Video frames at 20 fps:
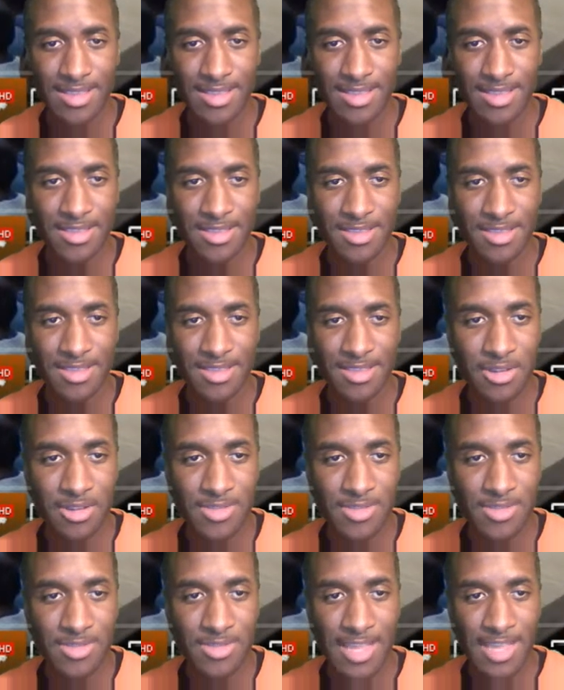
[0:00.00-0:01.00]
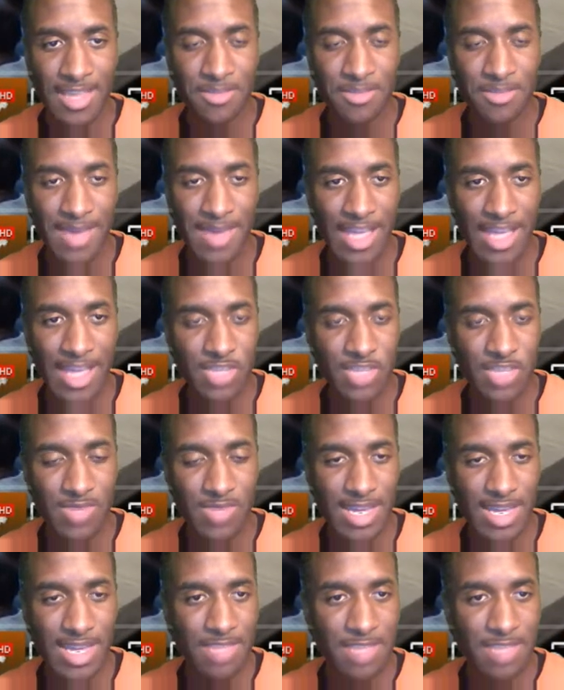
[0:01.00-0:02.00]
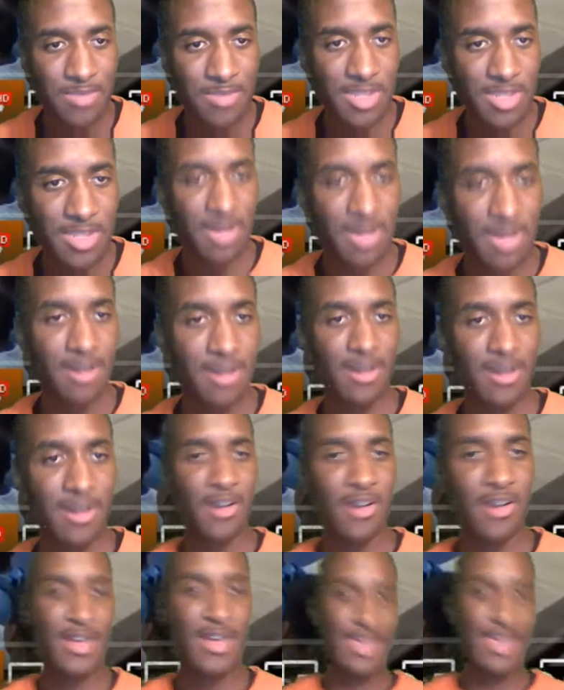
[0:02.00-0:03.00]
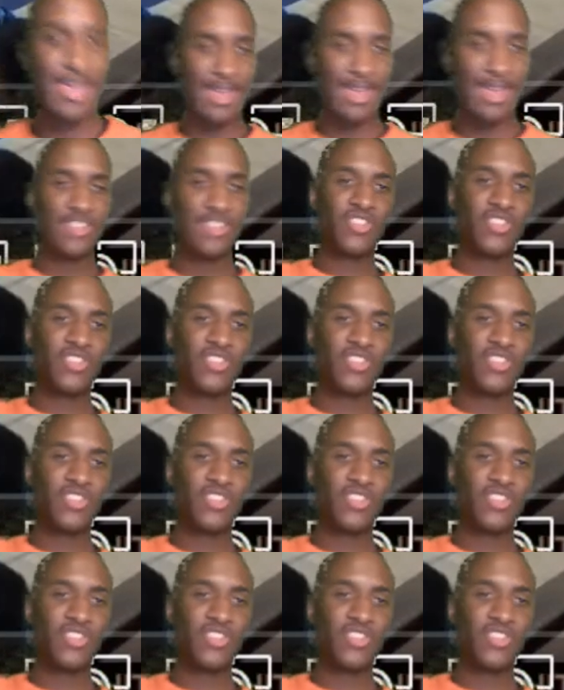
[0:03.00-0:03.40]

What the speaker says: the ball goes out of bounds. We gotta put our hands